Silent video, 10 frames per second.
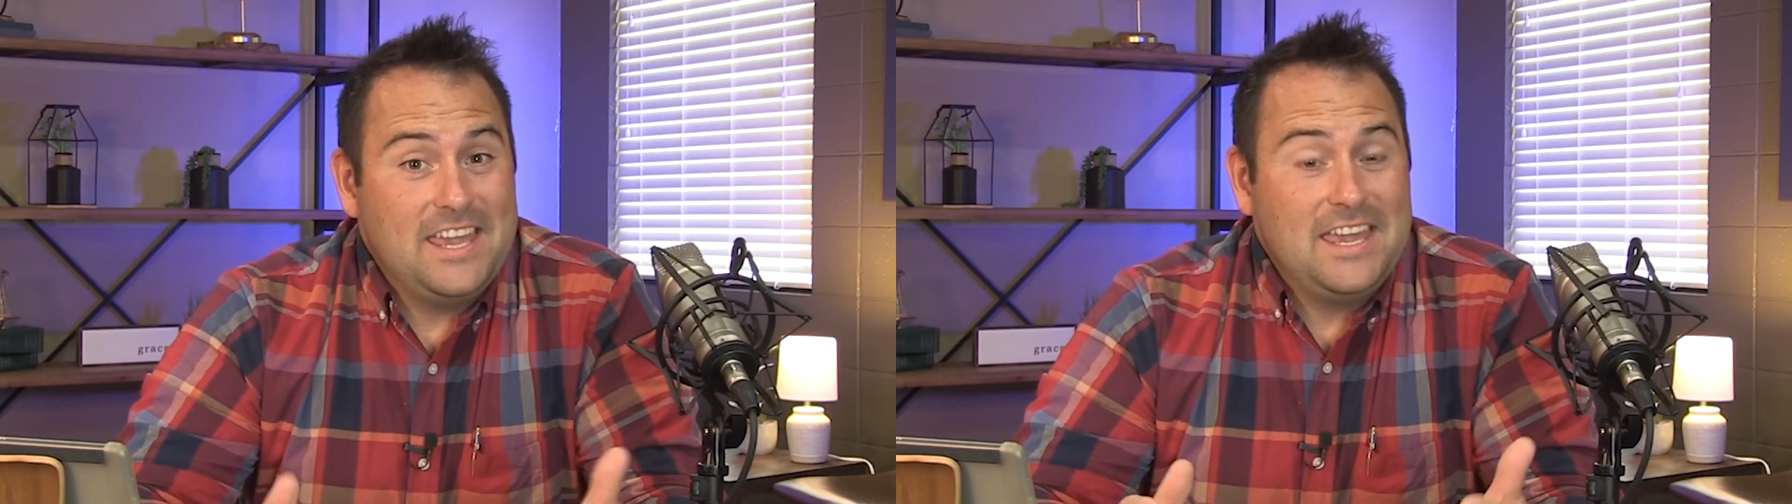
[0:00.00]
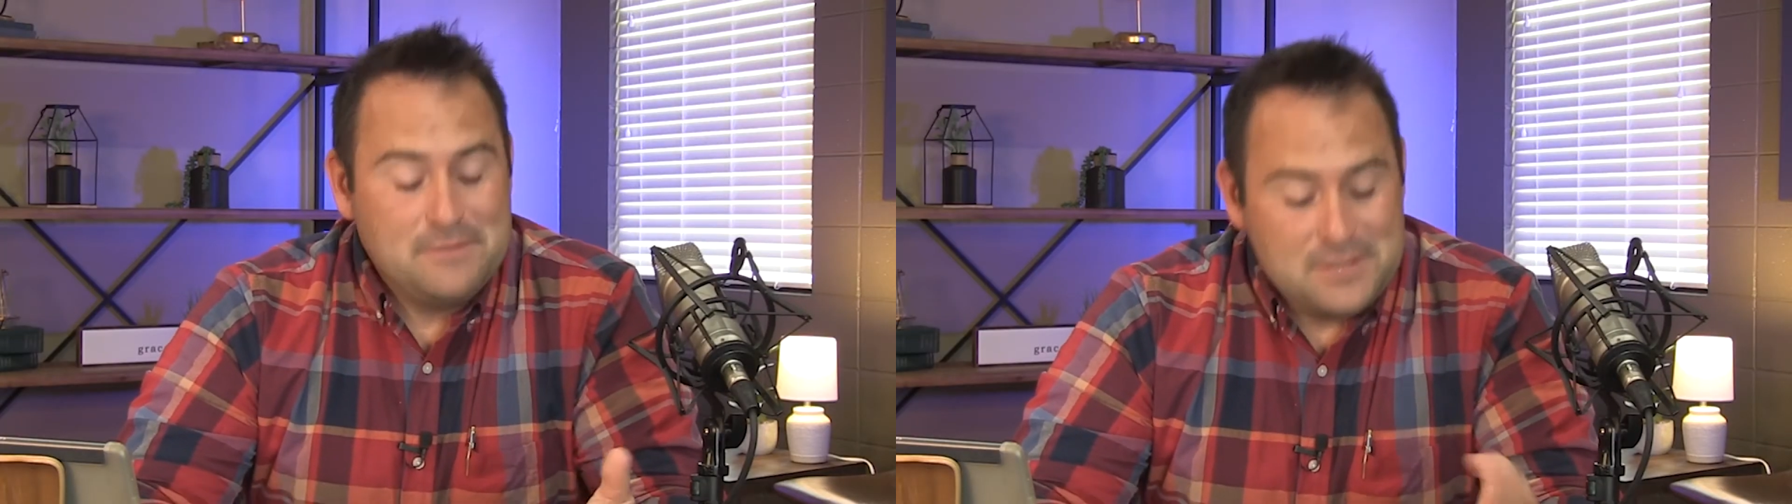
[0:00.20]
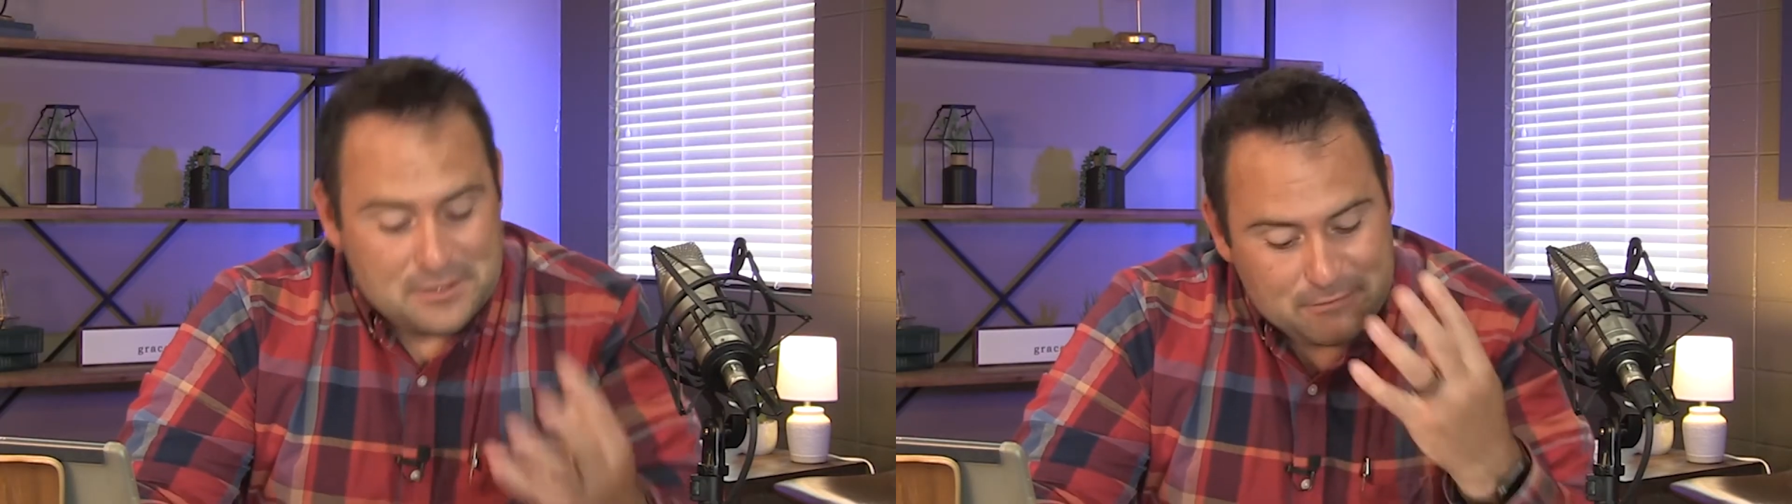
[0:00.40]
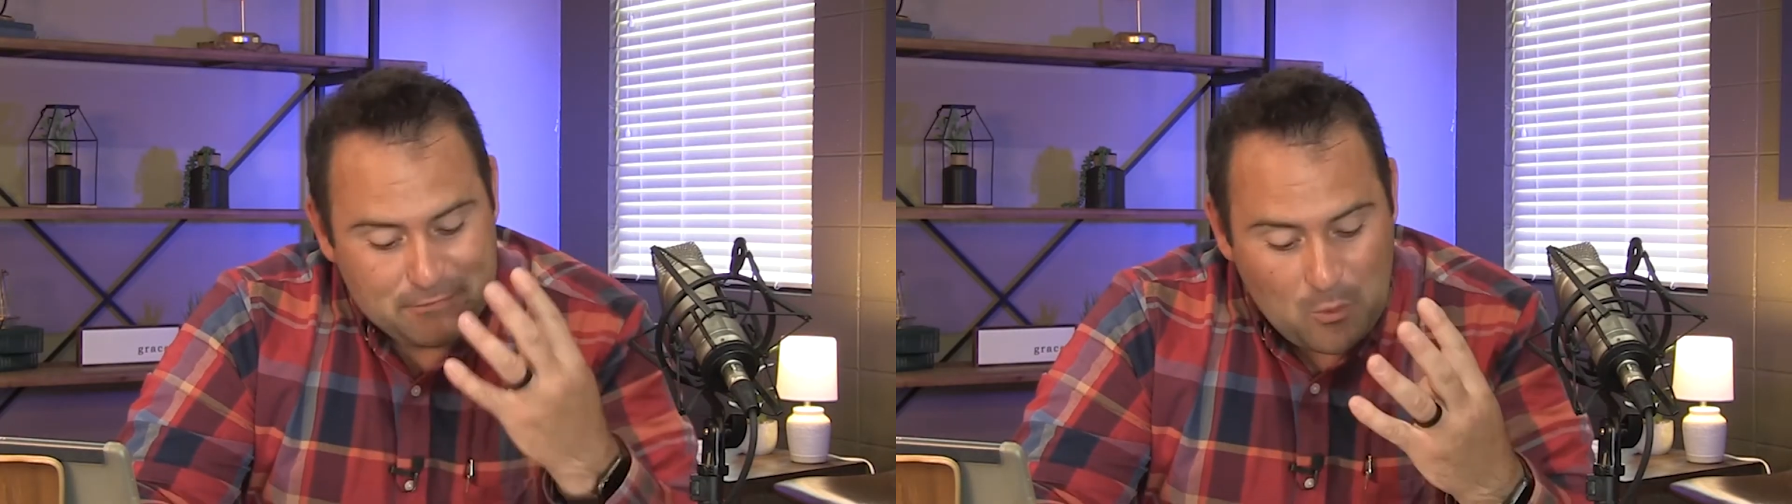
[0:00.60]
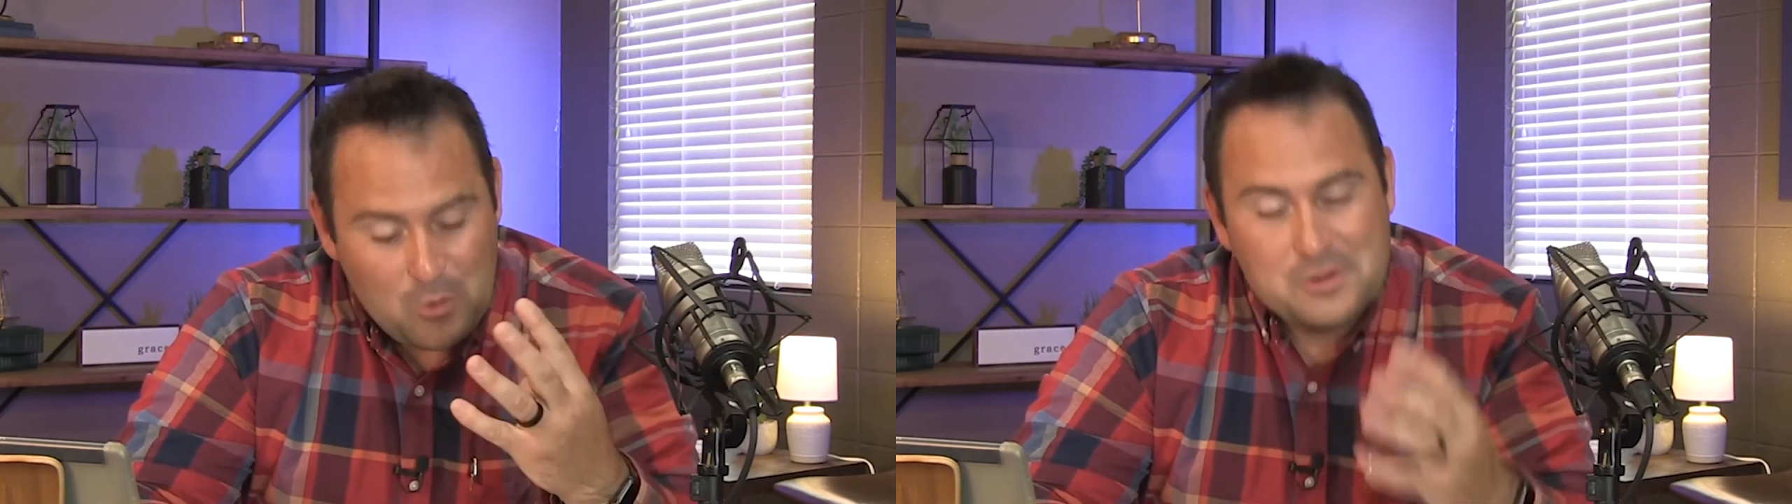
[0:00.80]
he gives us
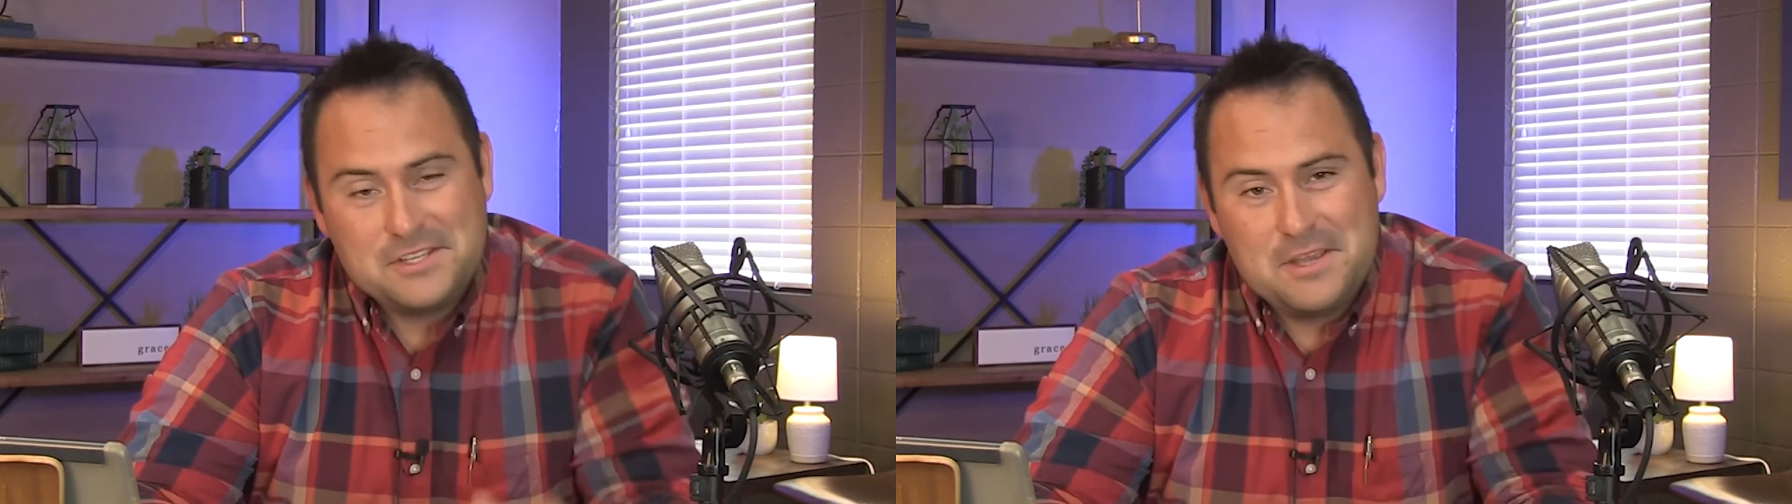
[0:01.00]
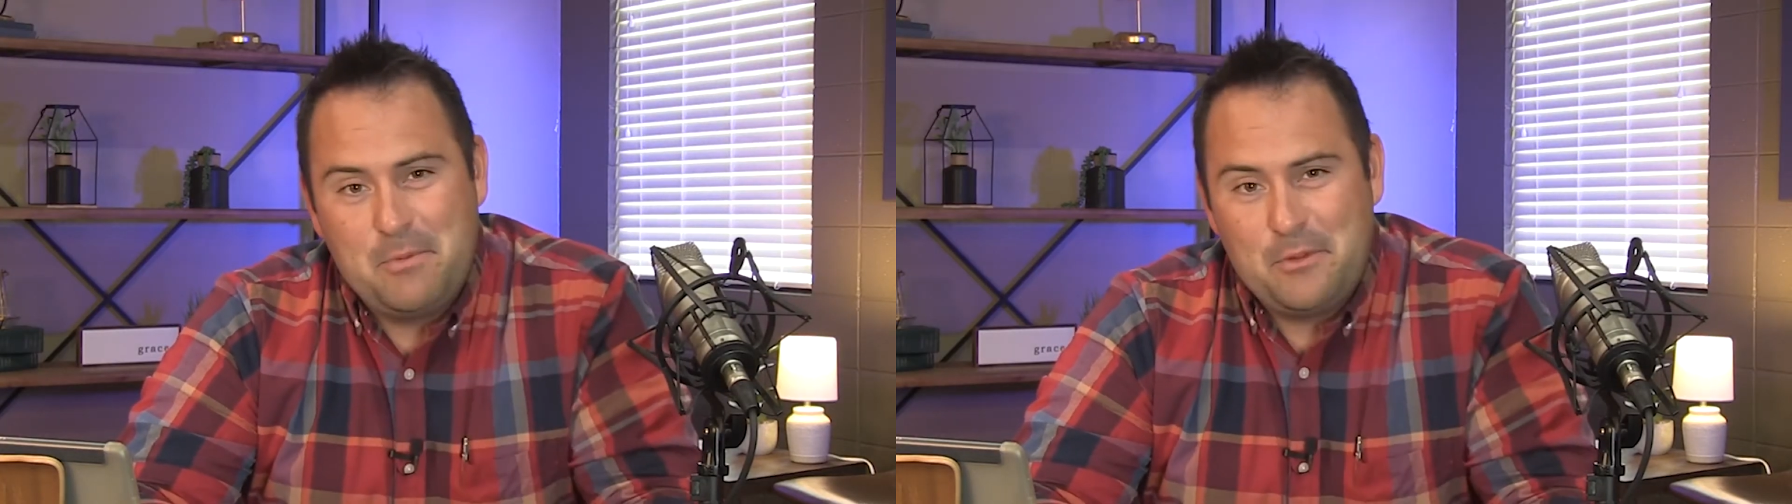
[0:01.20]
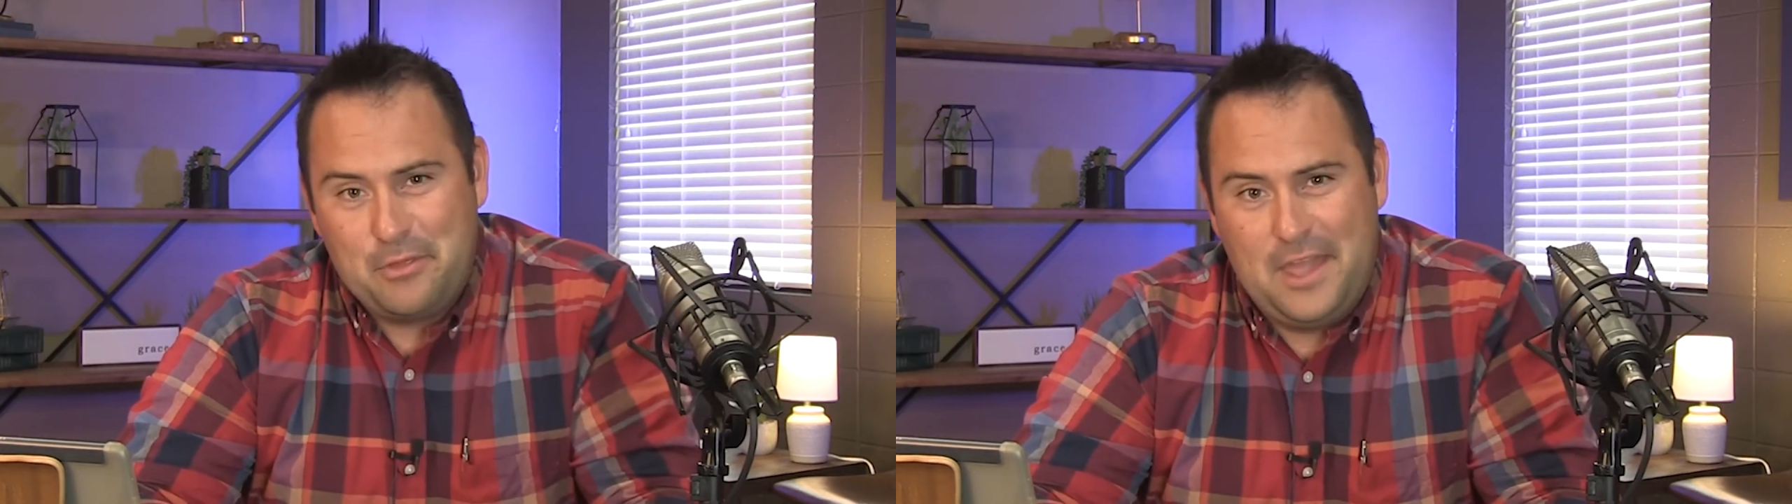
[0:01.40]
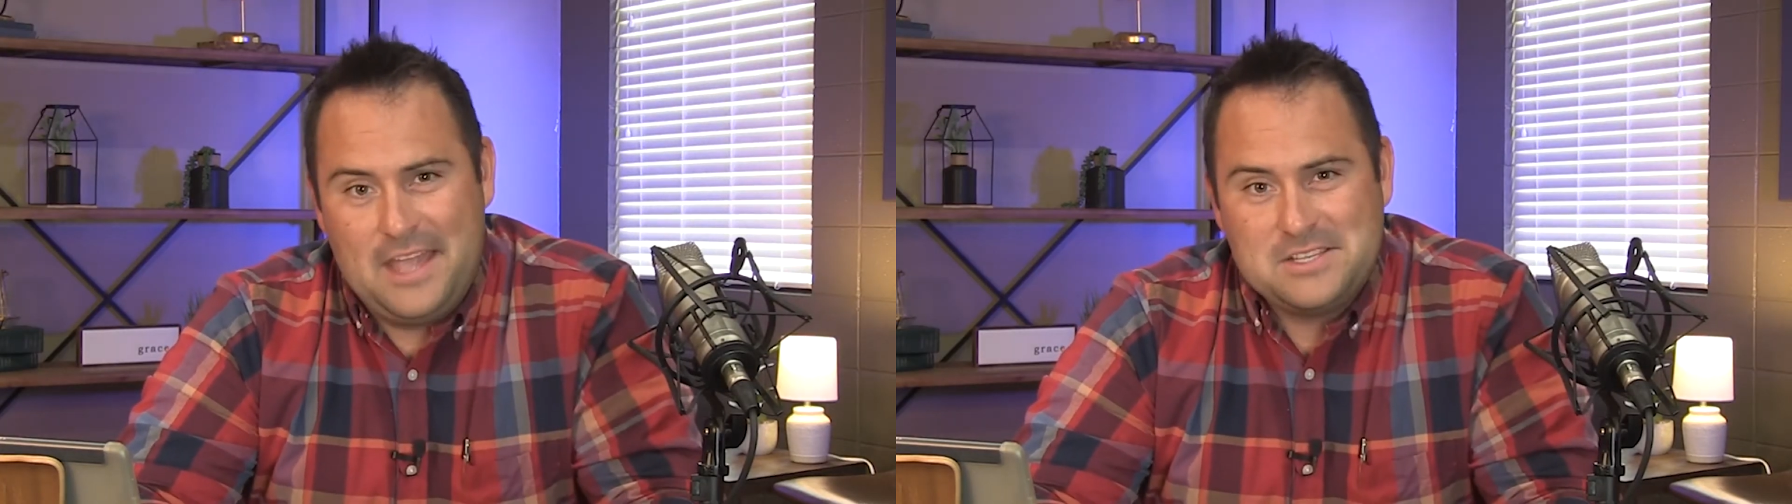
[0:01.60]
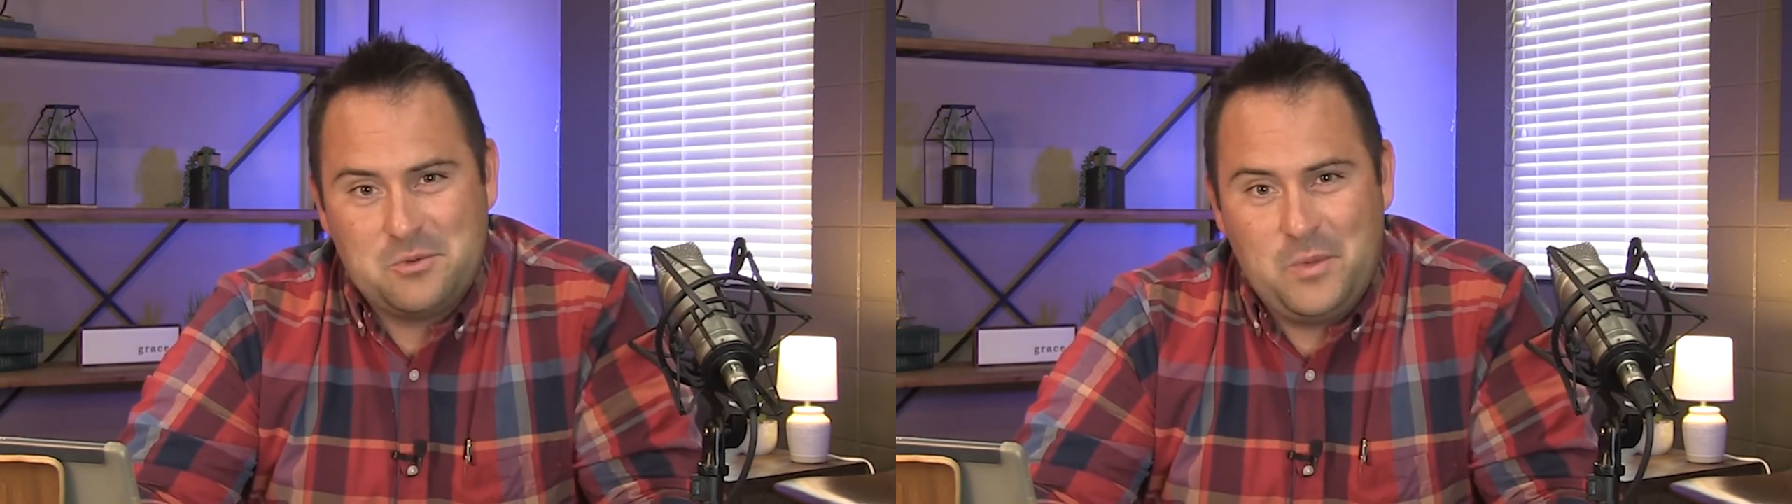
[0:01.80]
4 simple things that